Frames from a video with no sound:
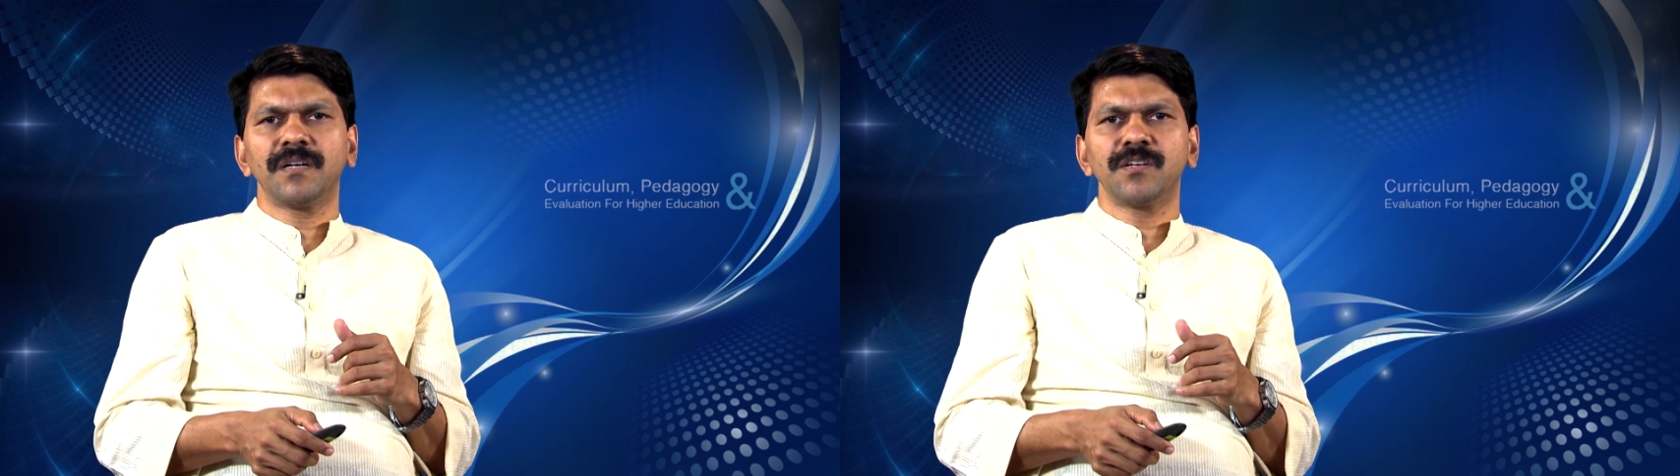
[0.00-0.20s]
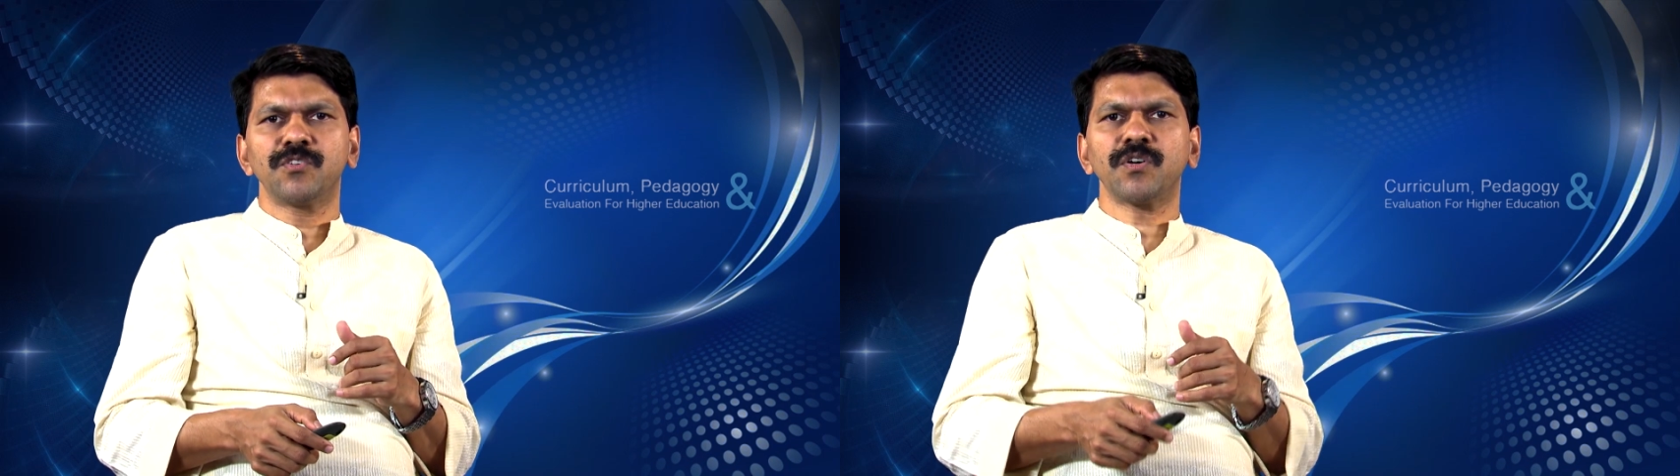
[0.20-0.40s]

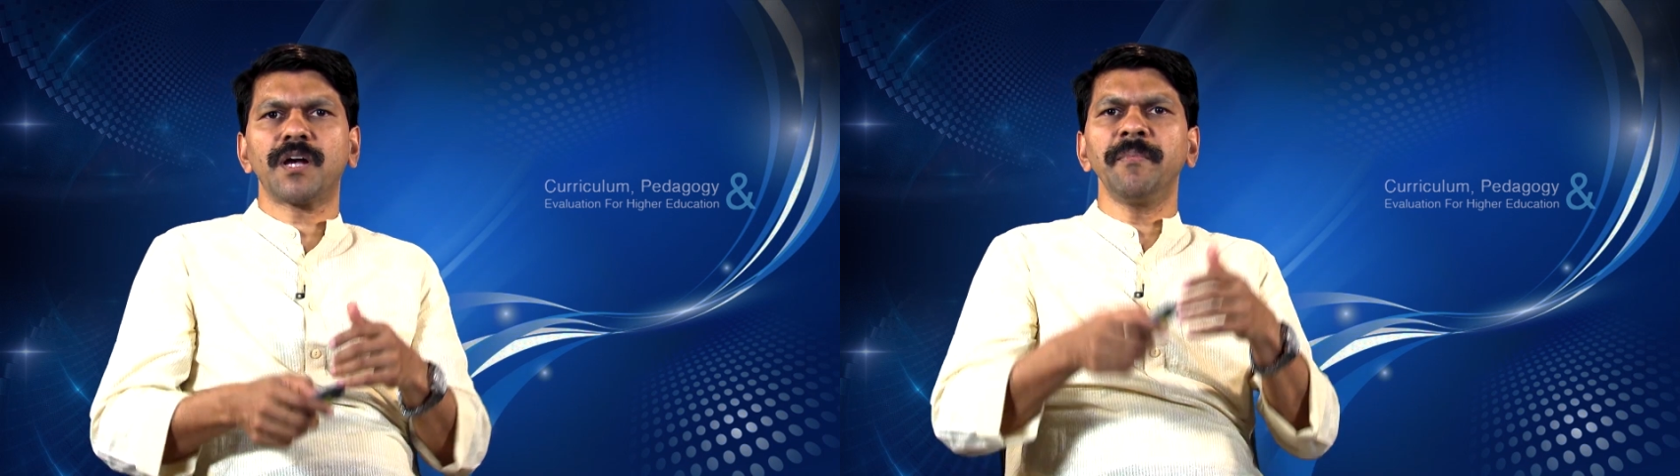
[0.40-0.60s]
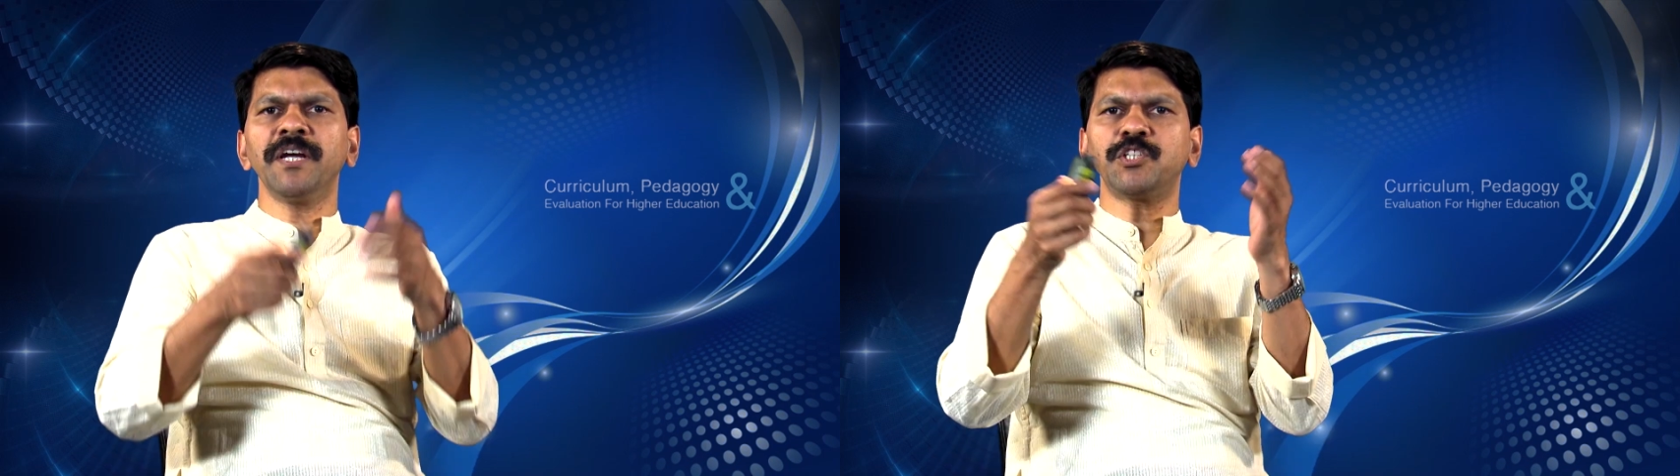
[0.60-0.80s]
So,
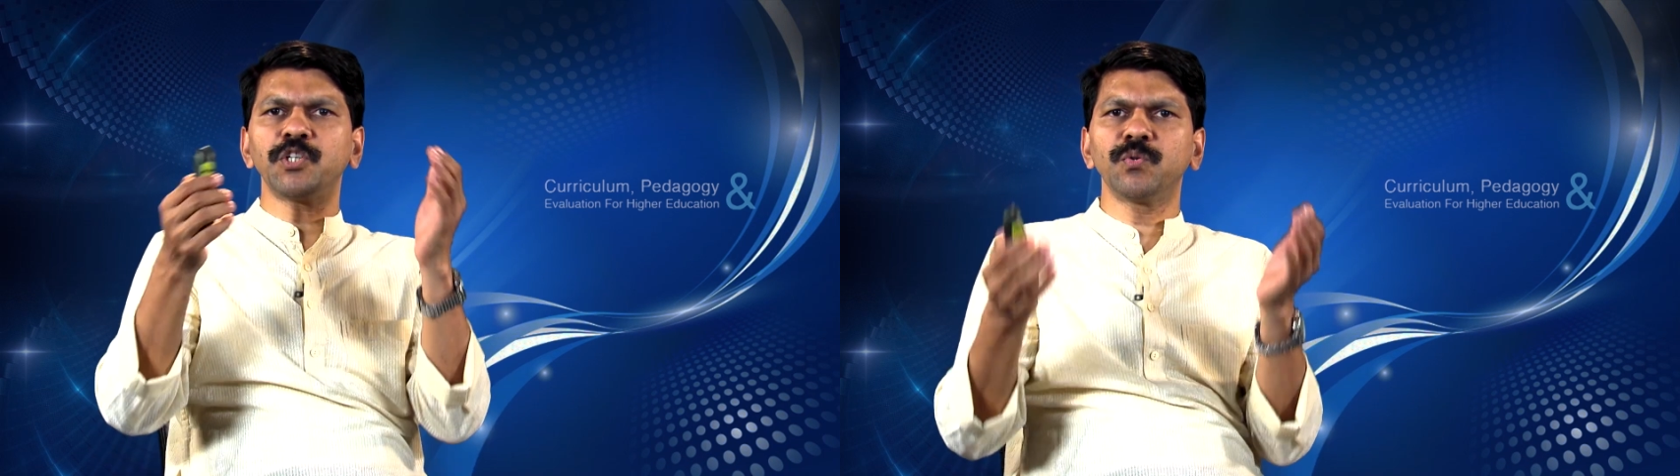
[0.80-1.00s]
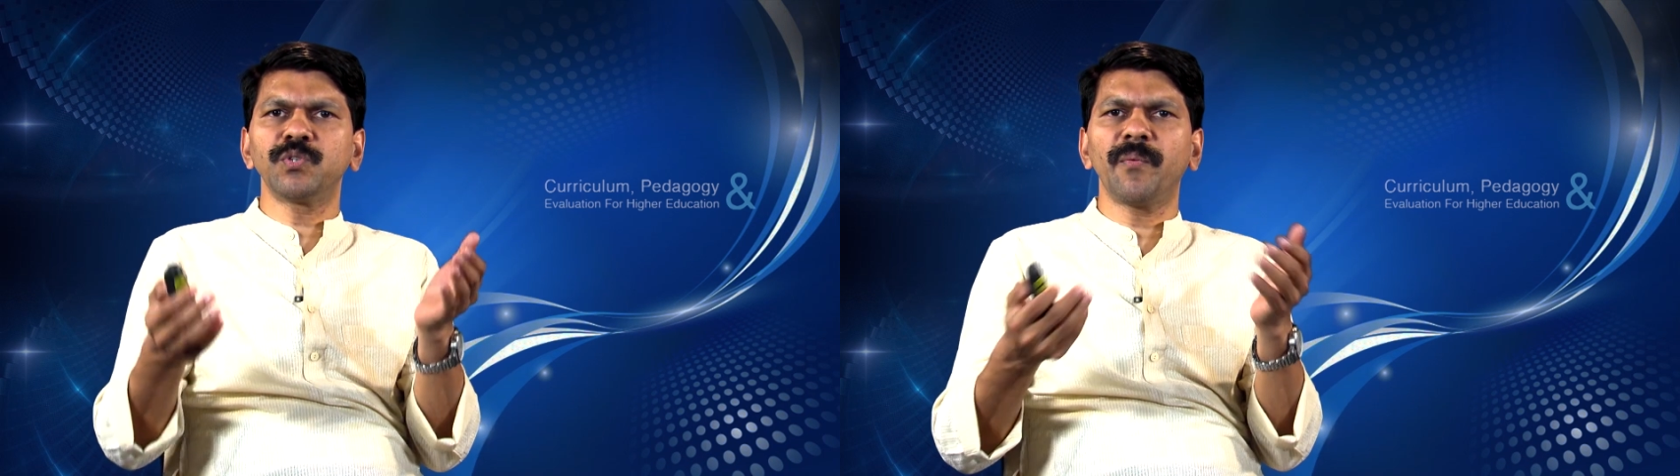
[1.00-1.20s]
coming
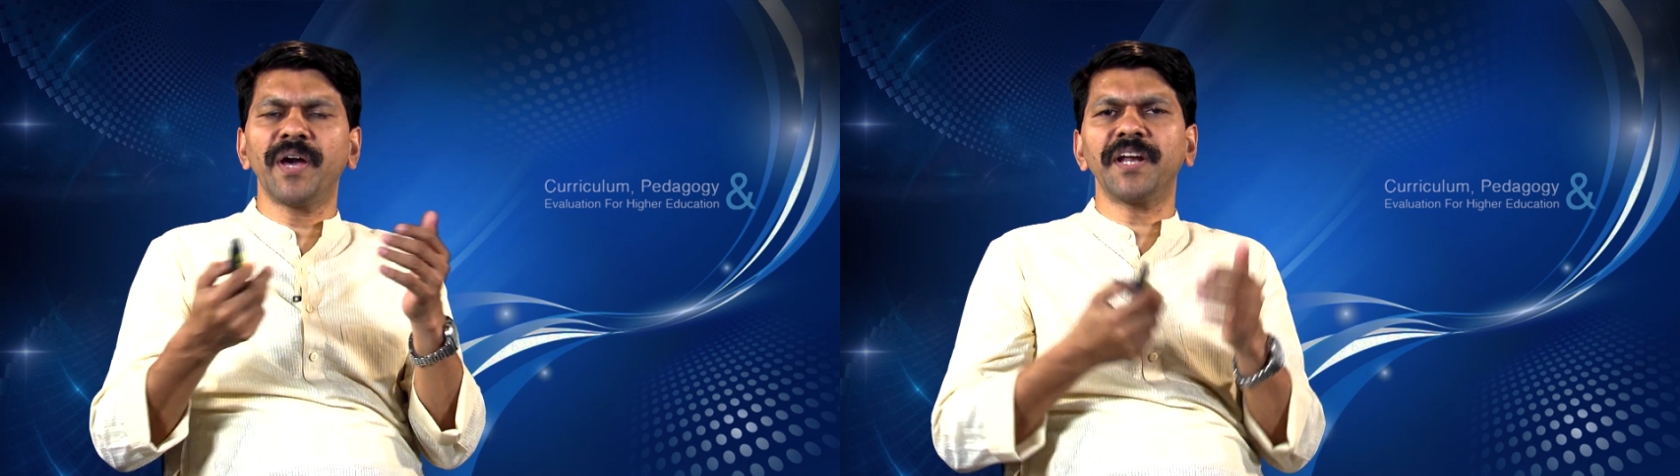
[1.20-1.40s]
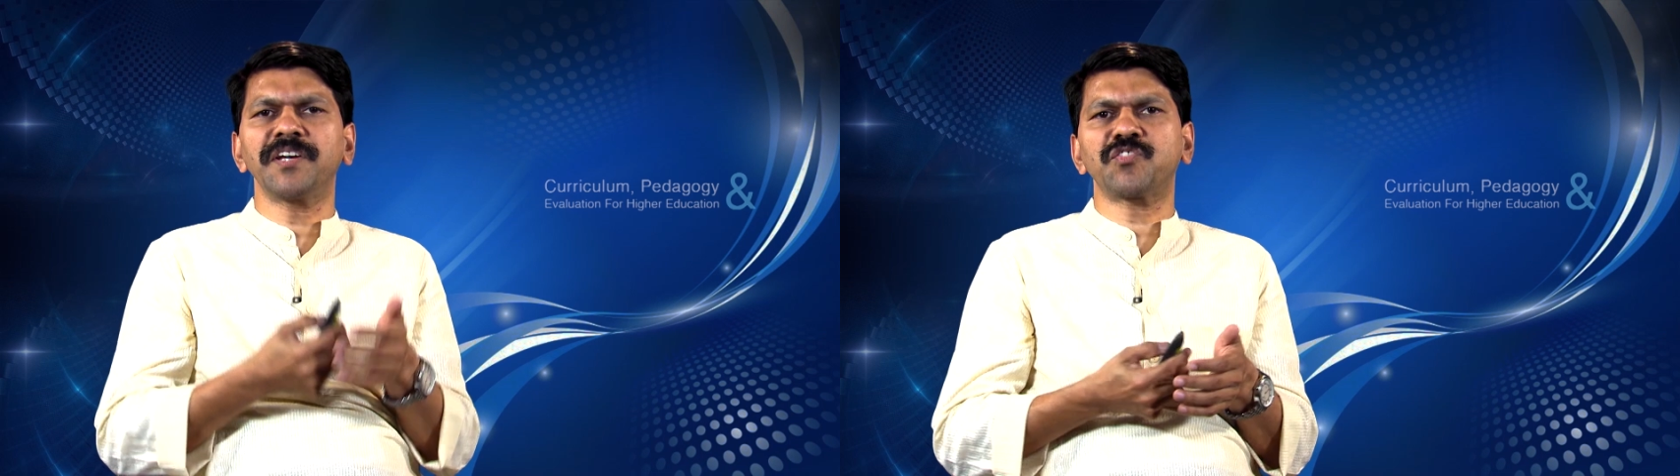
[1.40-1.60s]
to the
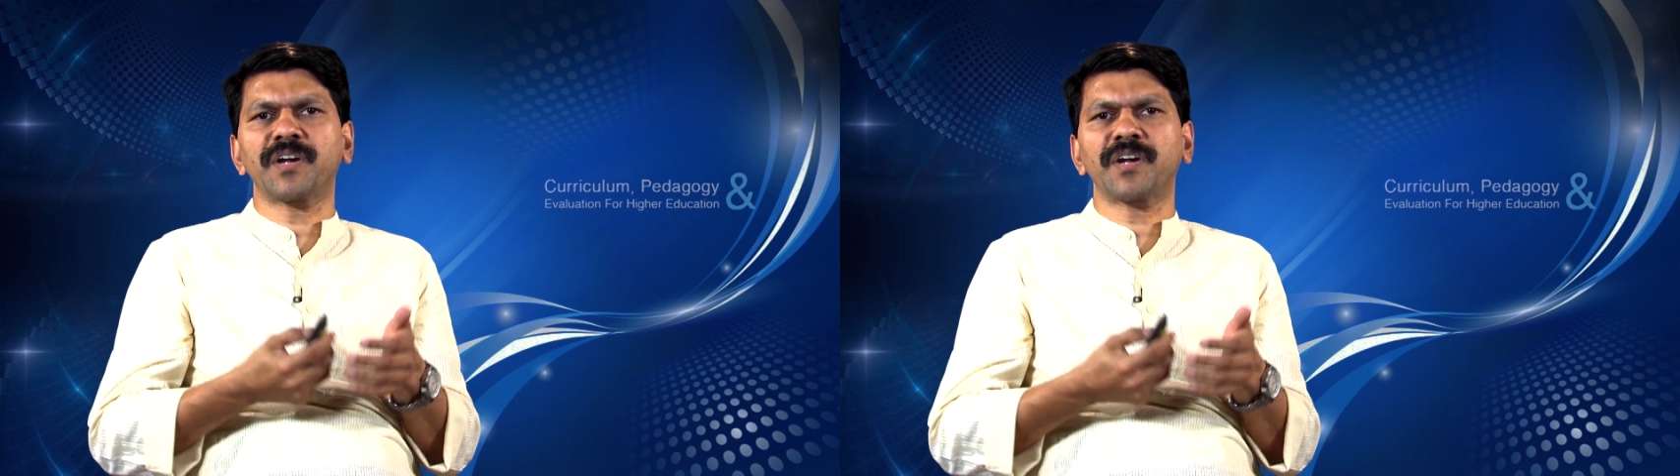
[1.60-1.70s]
various